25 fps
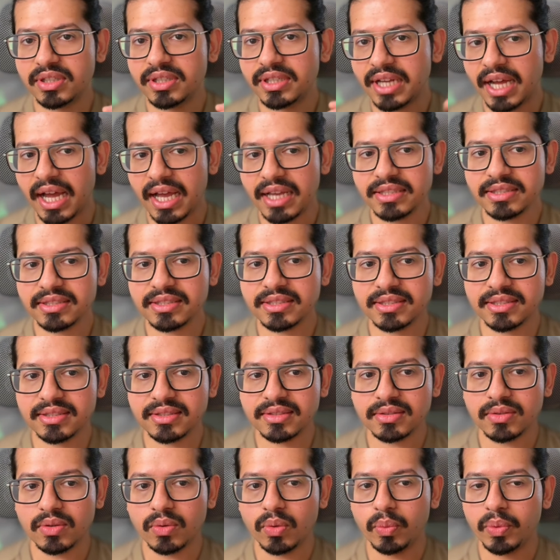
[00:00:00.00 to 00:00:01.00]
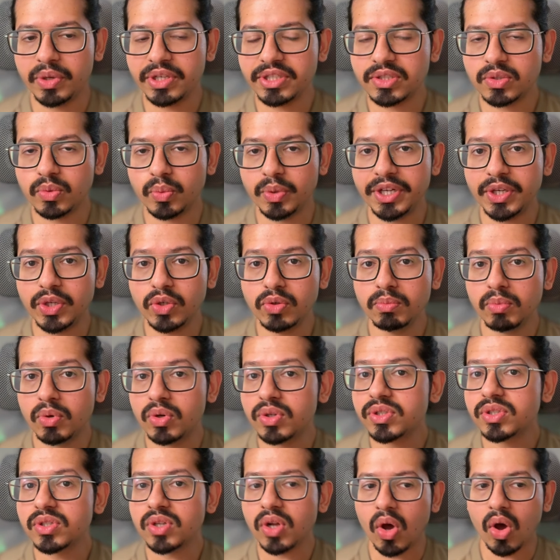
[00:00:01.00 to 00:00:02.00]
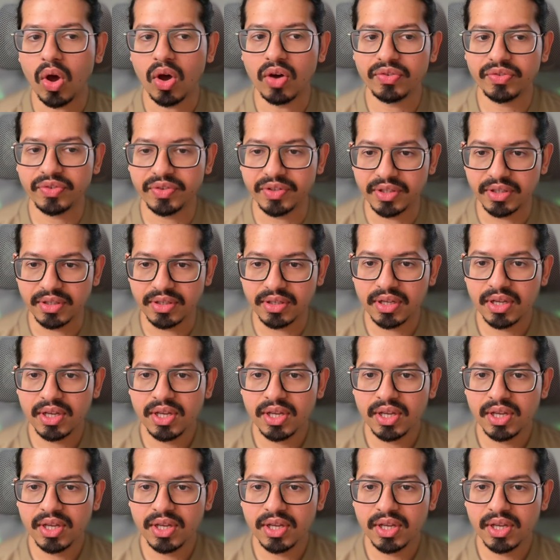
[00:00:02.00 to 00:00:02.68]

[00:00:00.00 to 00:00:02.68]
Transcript: tasks which we do most often.